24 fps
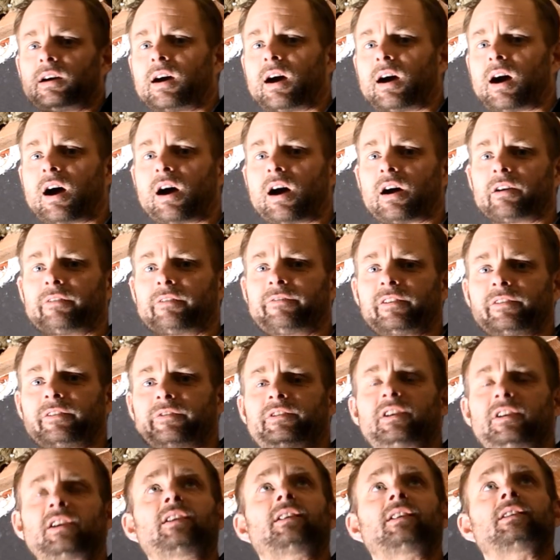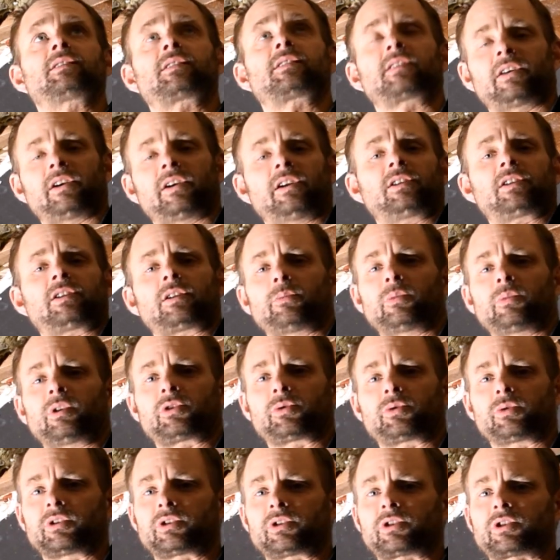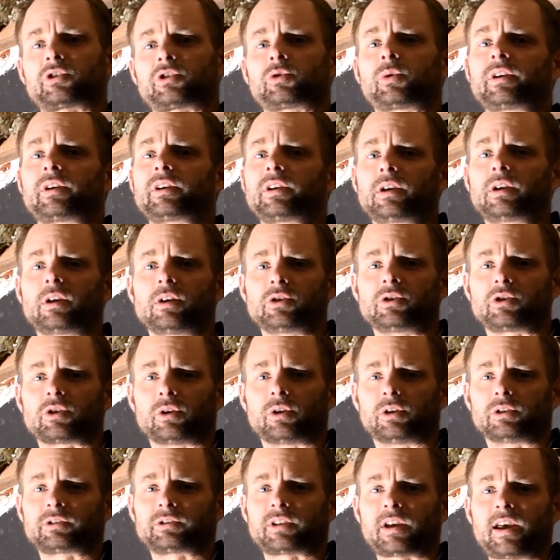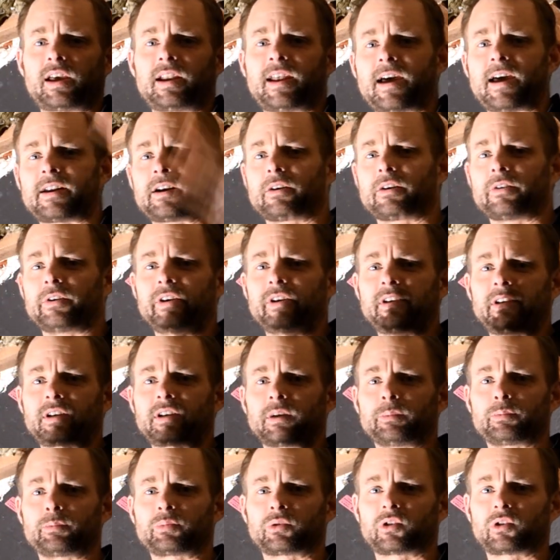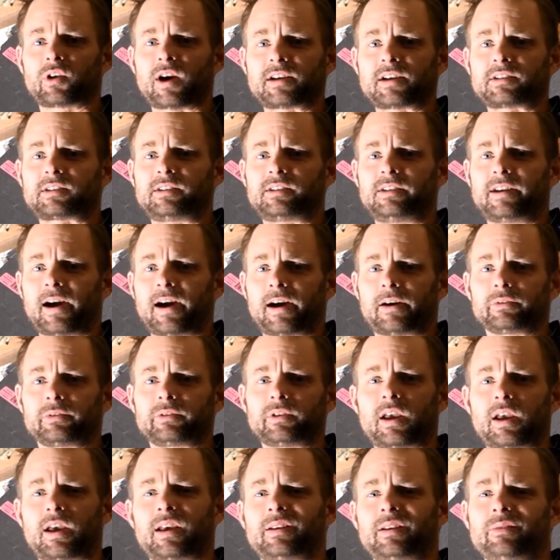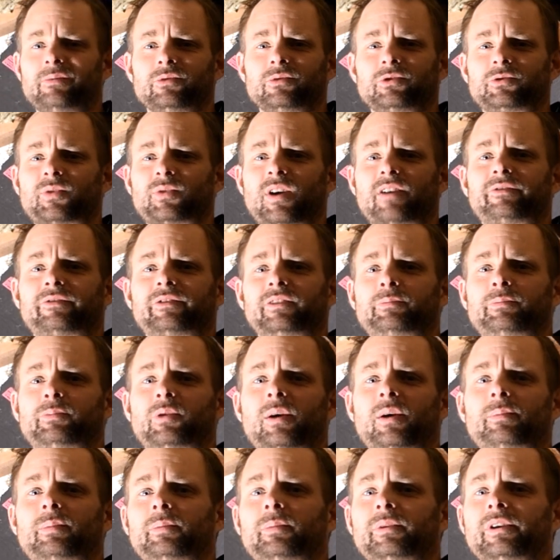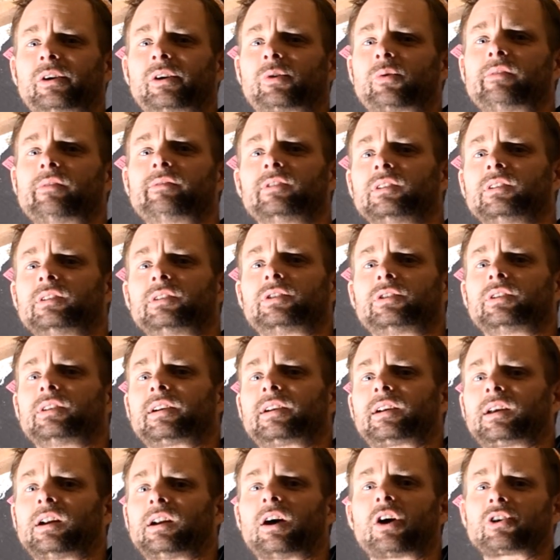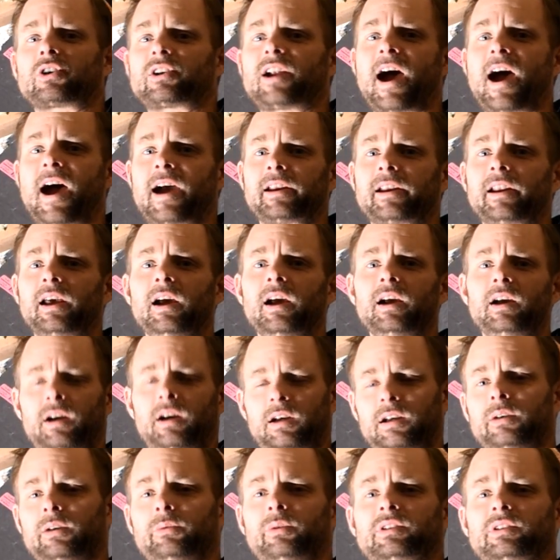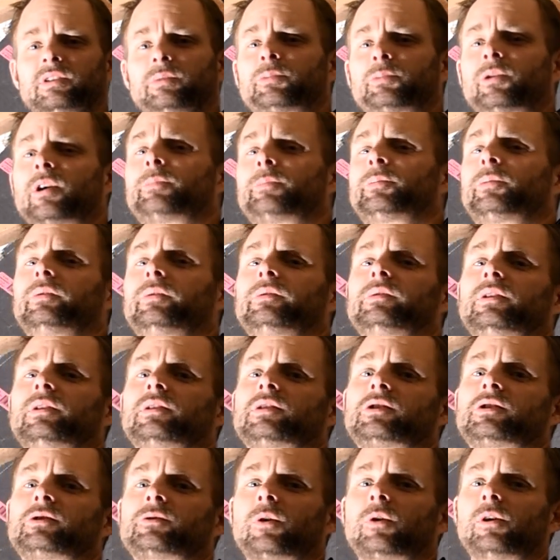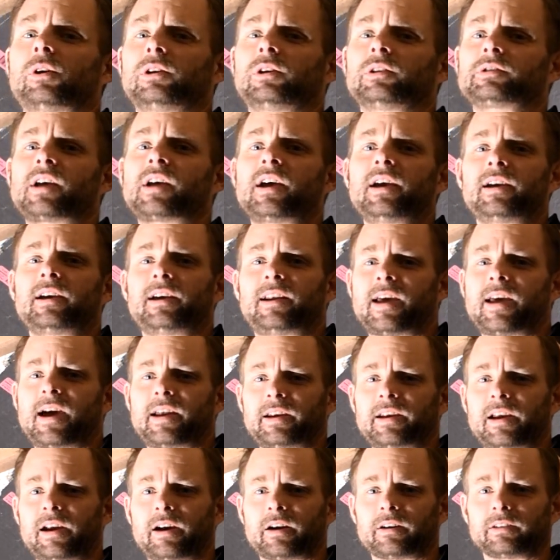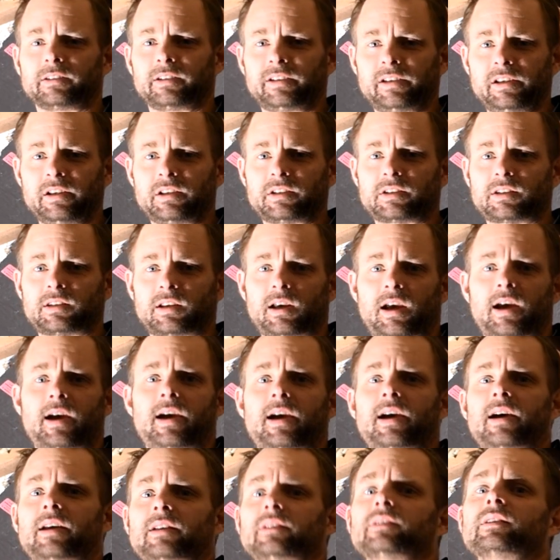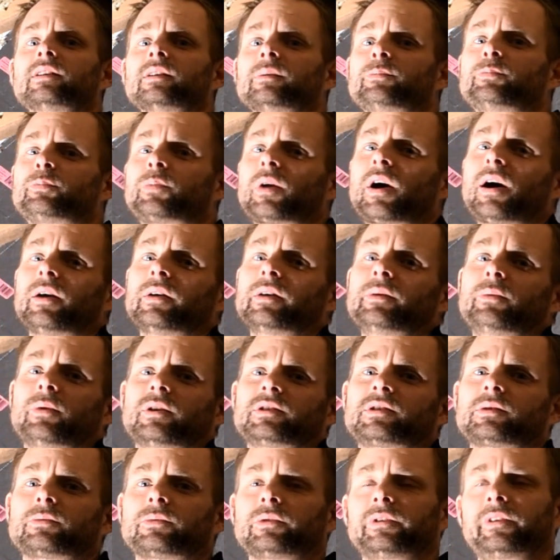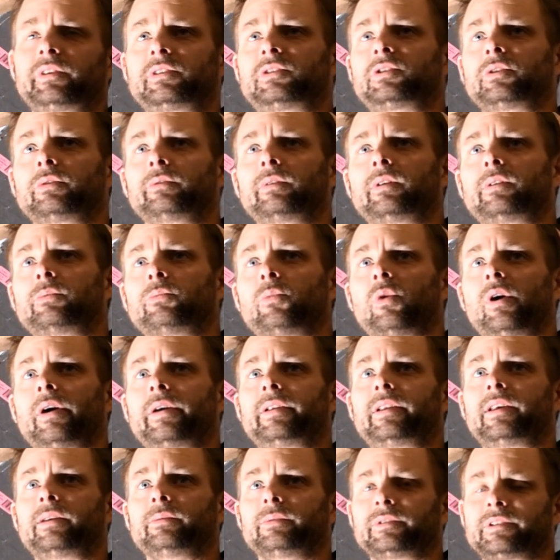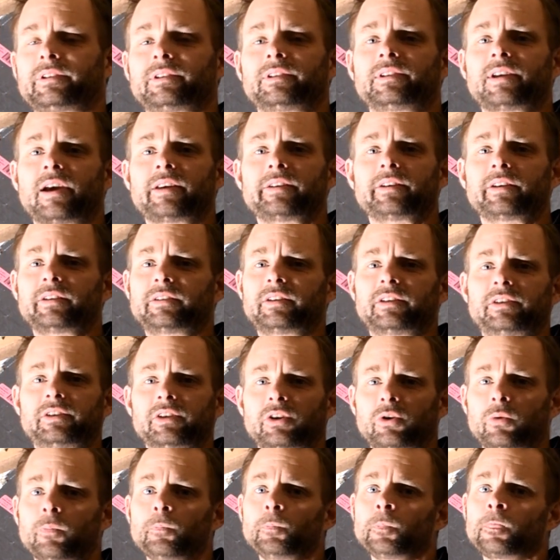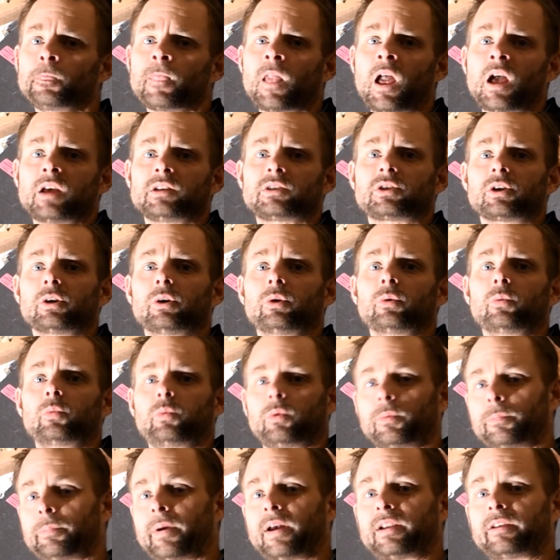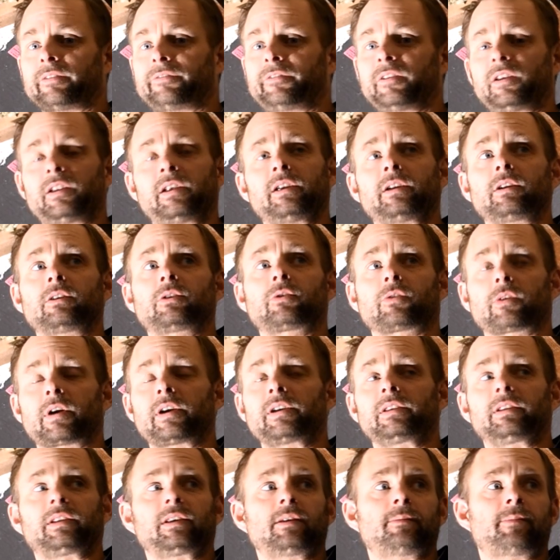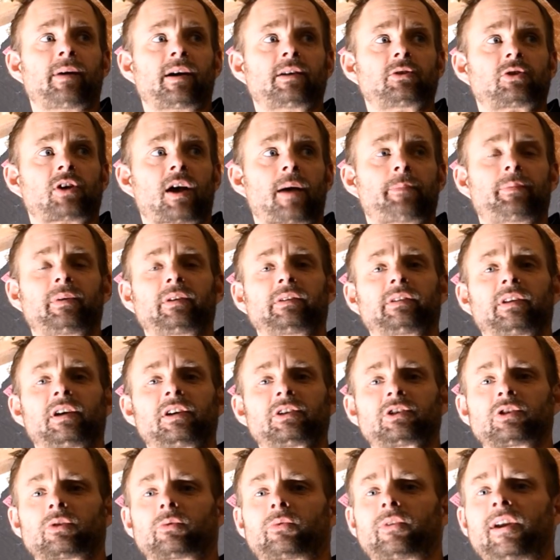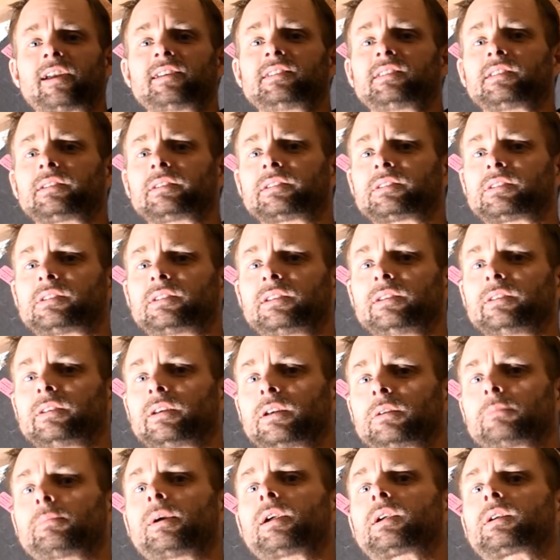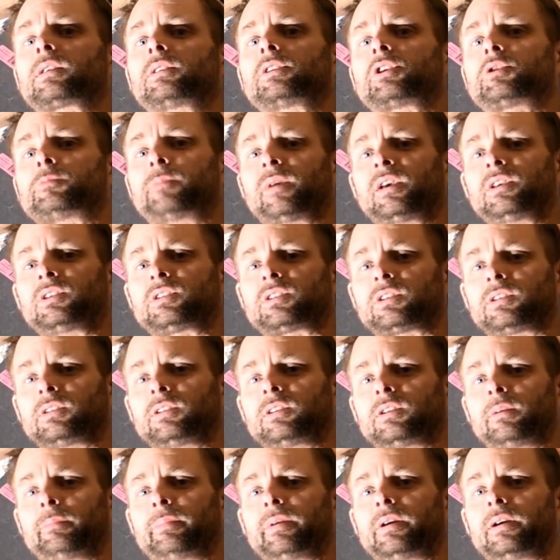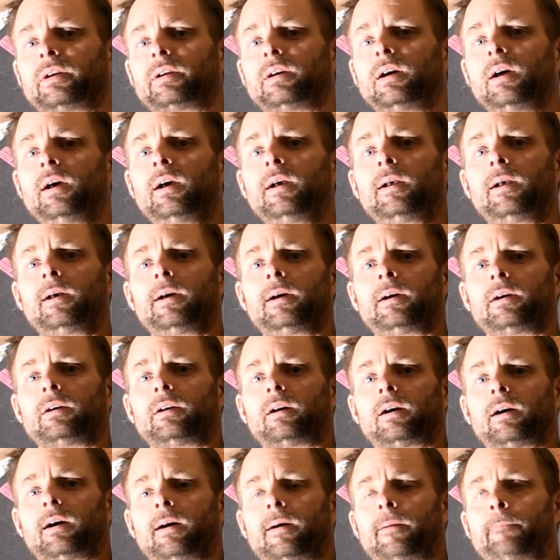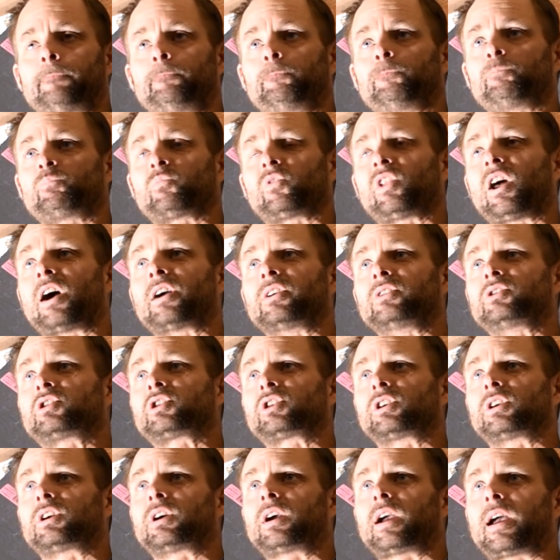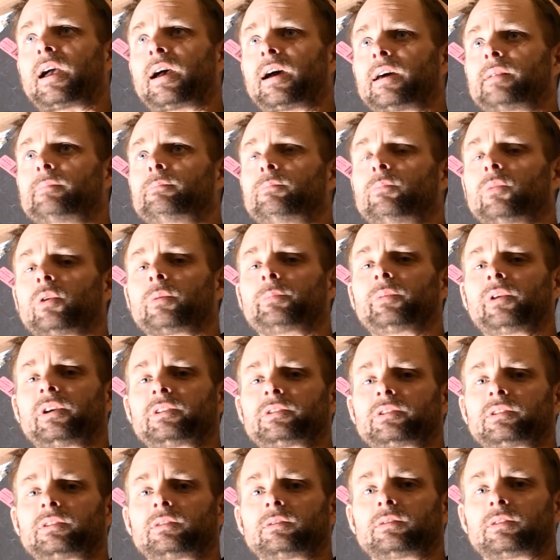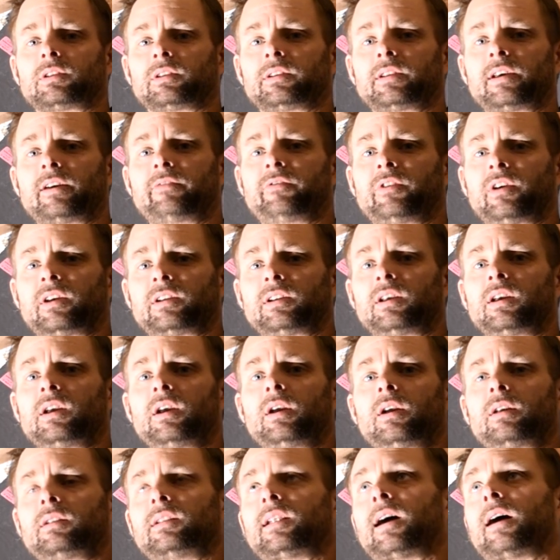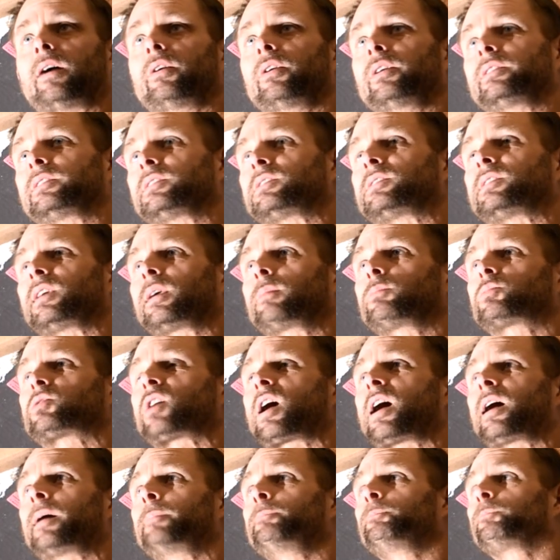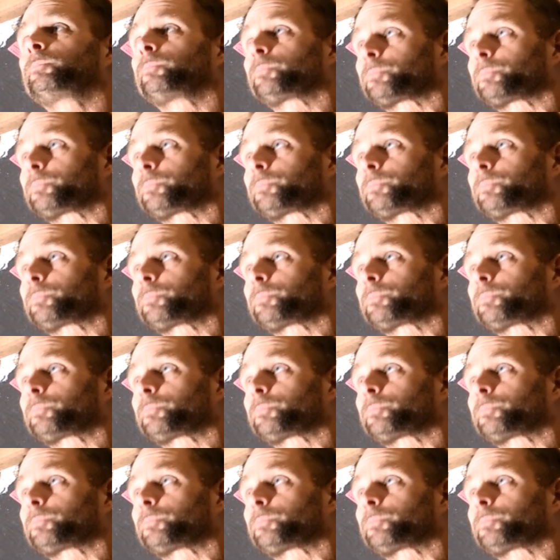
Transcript: R-15 insulation, which was 20 years old. It had already compressed down and it was roughly probably equivalent to like an R9. It wasn't properly installed, it had air leaks, and it probably wasn't really doing what it was intended to do. So we're benefiting greatly by dropping this, raising the ceiling, making the space a little bit larger and more pleasant to live in. Now at the same time,